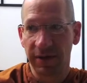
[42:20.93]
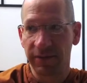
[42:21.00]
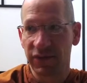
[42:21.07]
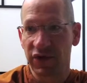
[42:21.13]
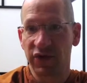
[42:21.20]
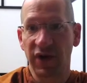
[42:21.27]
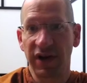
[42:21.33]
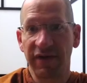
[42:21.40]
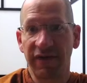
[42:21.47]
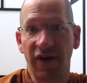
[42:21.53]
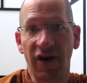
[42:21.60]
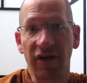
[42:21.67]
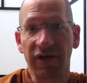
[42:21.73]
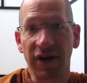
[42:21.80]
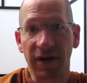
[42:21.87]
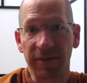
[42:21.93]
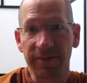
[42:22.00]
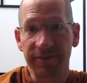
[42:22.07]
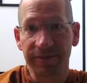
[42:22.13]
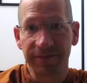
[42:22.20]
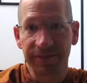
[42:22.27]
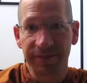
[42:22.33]
stray far
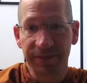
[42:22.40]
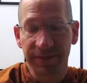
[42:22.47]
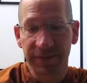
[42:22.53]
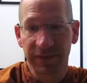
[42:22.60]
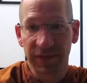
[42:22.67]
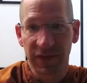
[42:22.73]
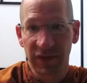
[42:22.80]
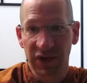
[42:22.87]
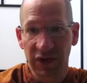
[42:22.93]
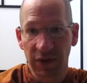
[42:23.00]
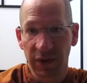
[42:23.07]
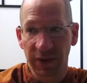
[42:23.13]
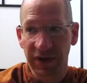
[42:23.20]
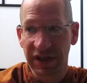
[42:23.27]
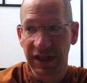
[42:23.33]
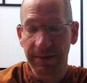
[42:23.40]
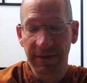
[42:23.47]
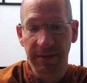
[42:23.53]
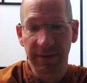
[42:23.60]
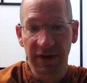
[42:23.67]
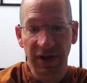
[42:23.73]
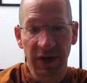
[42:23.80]
from. So we want to keep
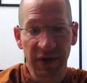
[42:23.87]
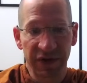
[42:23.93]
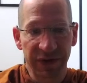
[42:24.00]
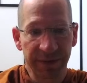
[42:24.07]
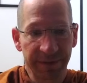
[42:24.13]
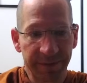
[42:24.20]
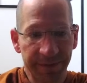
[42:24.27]
them close.